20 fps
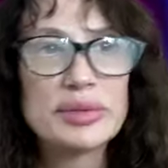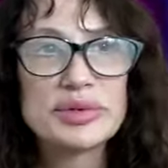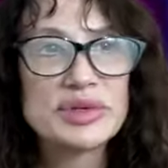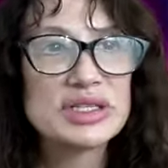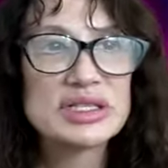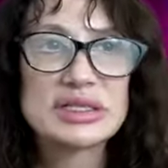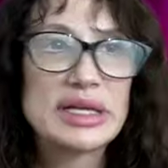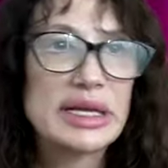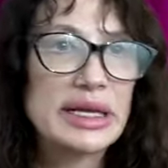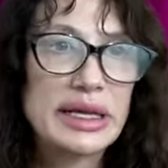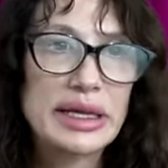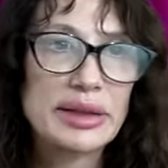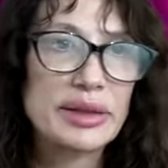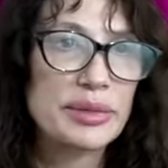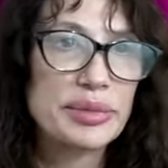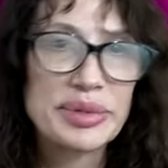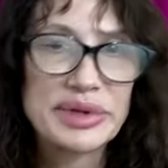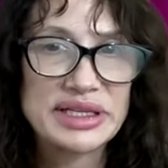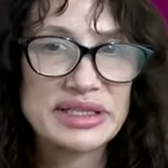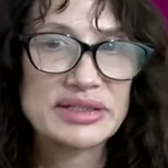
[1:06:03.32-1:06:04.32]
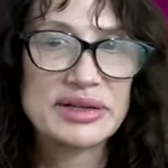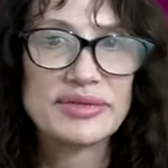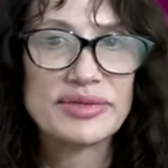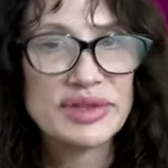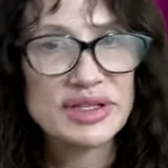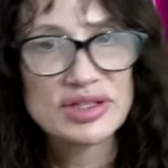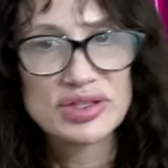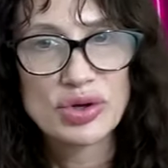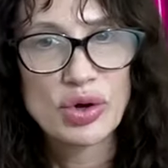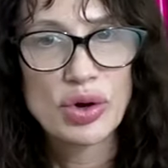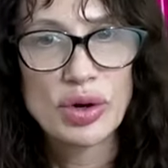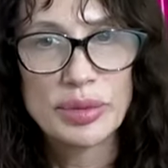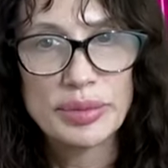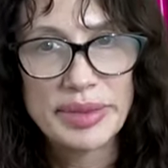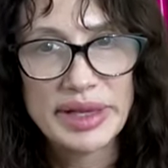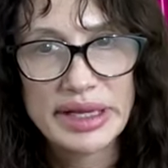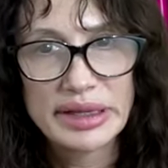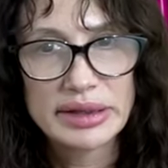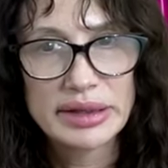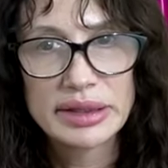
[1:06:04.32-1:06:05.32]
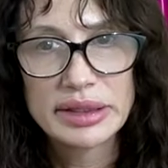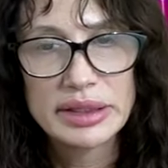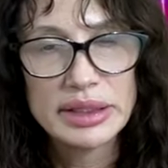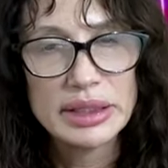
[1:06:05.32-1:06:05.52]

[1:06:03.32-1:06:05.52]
up just taking the place of this karmic.